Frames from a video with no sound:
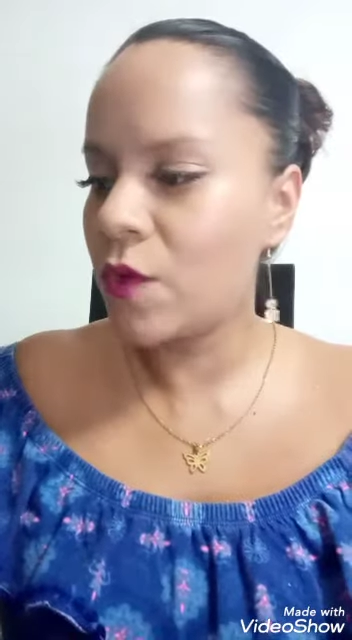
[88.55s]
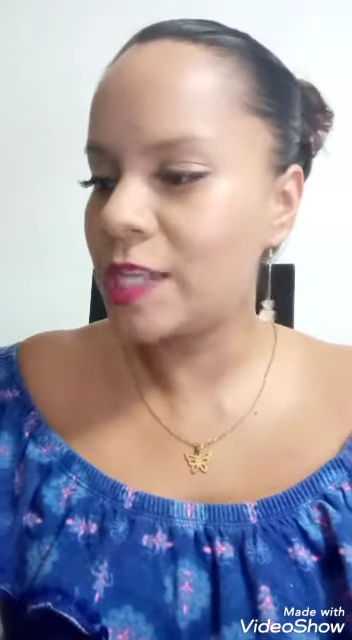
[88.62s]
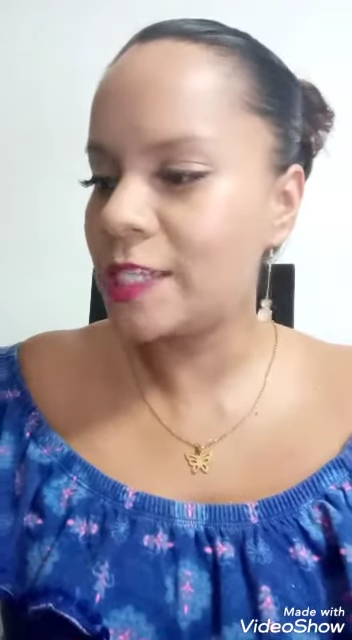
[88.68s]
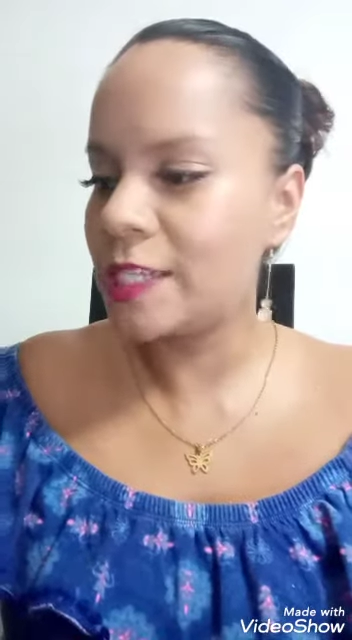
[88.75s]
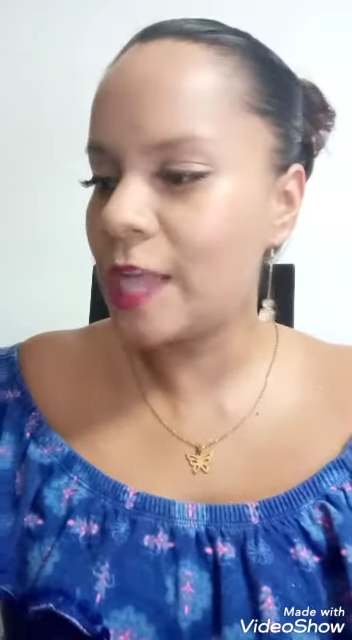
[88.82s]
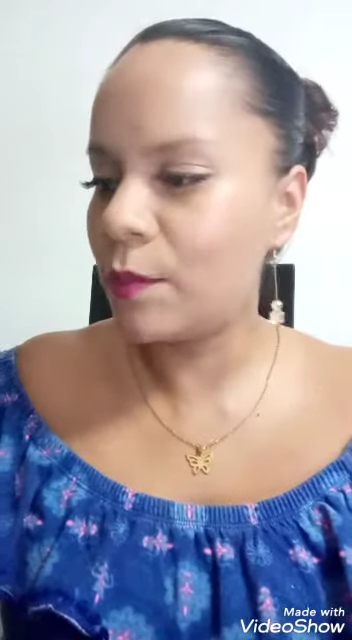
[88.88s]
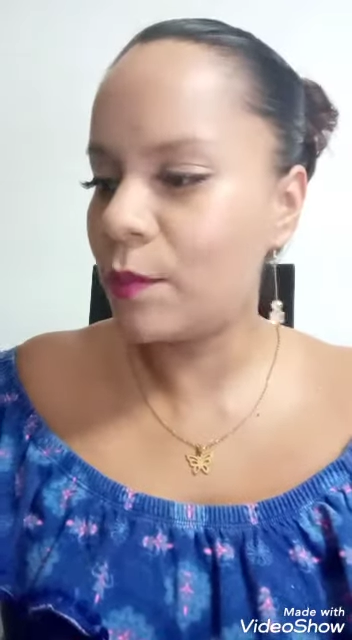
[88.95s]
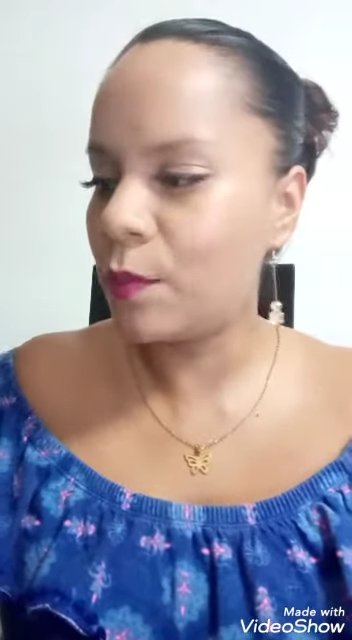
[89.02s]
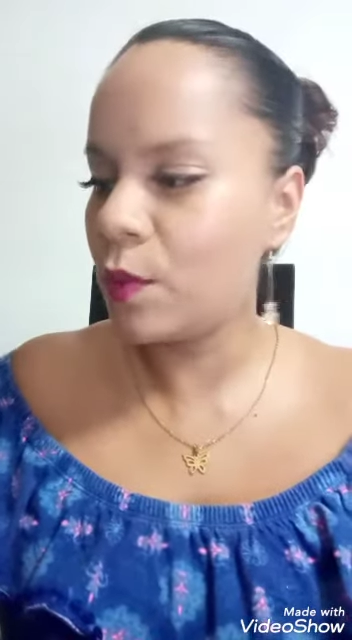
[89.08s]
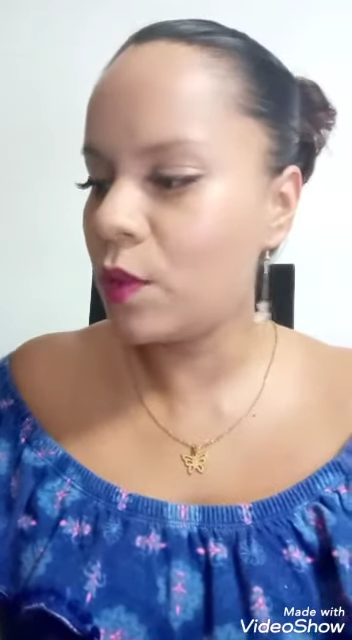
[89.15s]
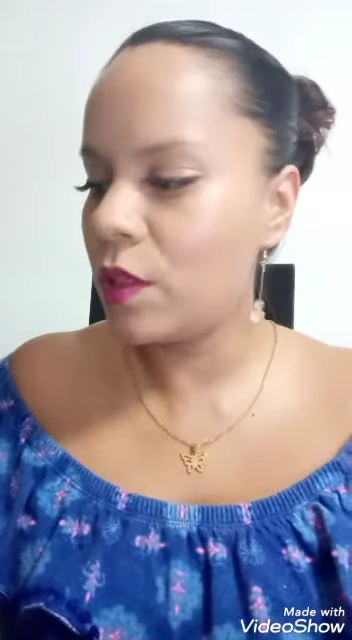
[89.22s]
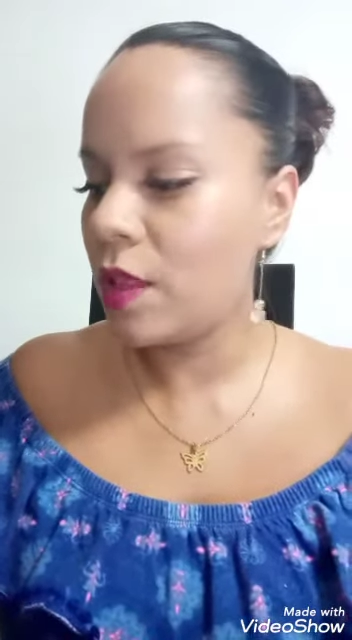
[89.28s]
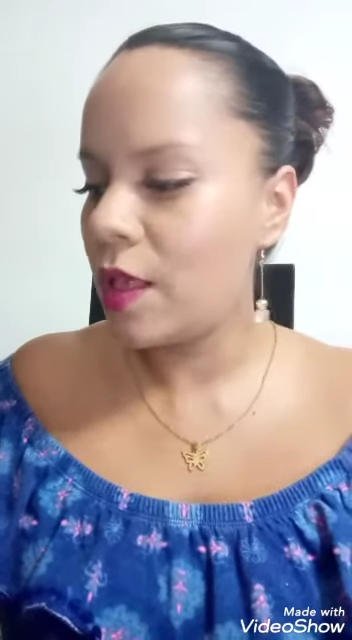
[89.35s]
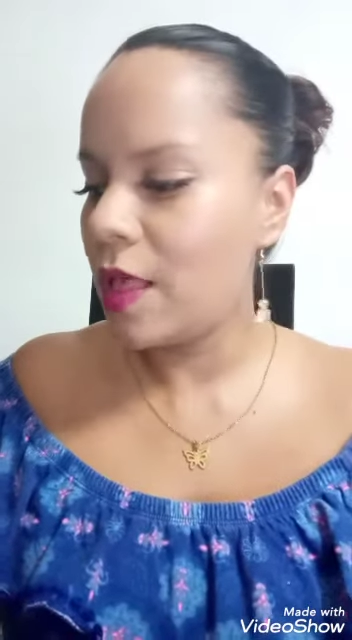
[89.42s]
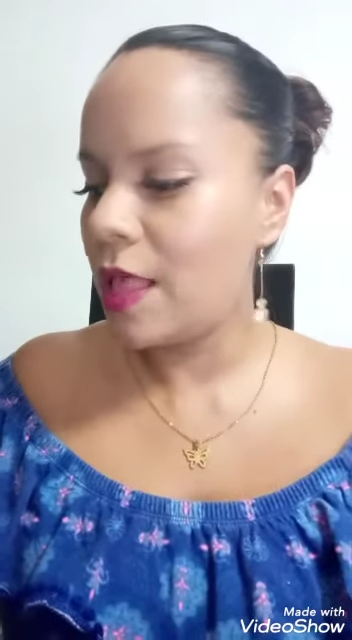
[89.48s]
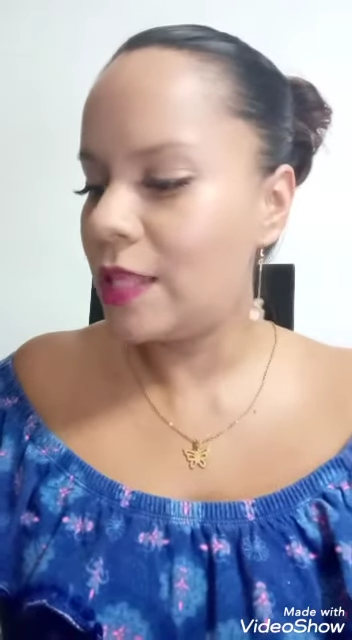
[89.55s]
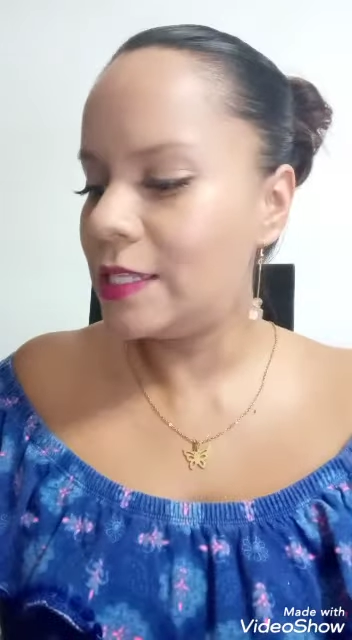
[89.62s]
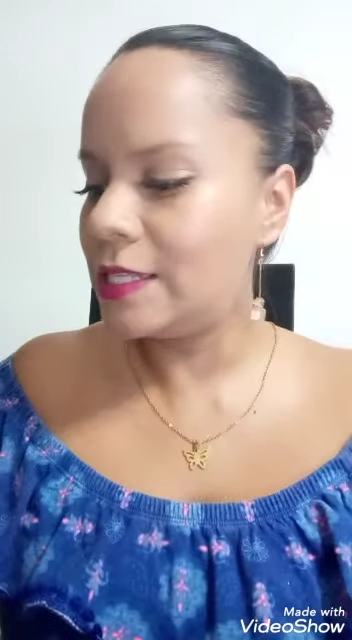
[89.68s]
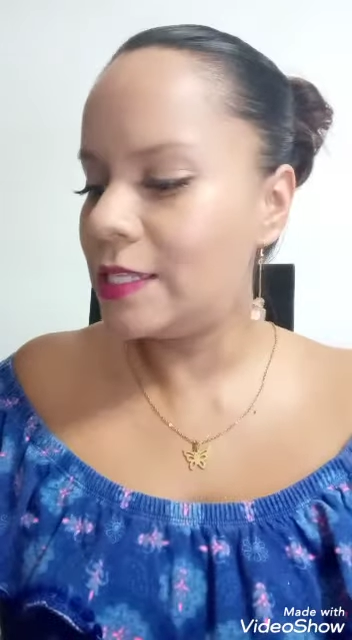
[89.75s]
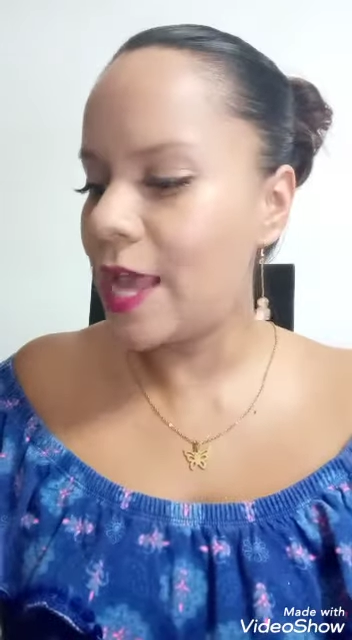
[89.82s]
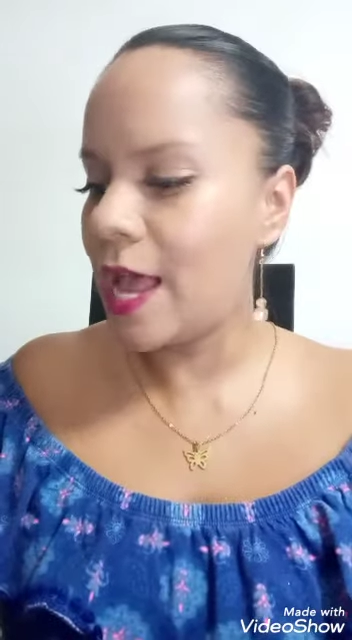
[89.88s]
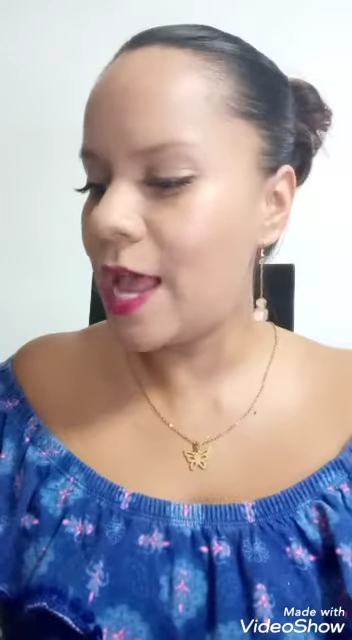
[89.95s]
example,
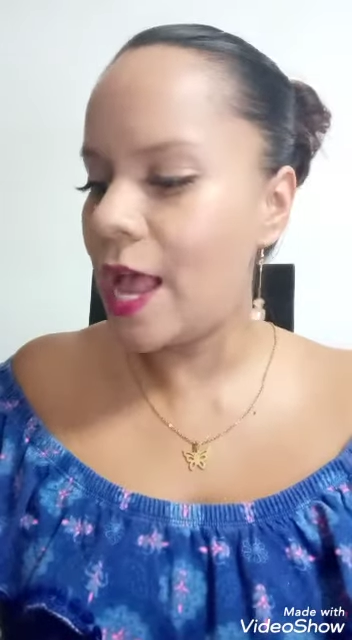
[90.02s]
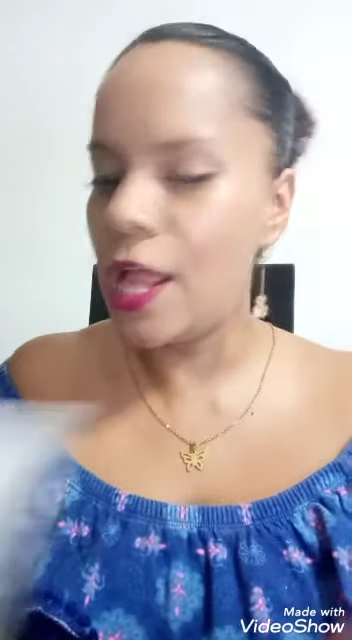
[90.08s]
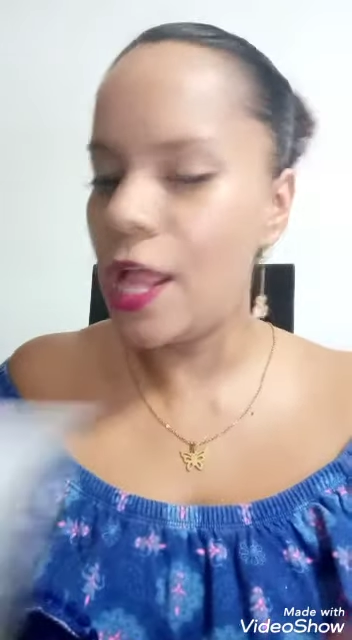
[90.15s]
the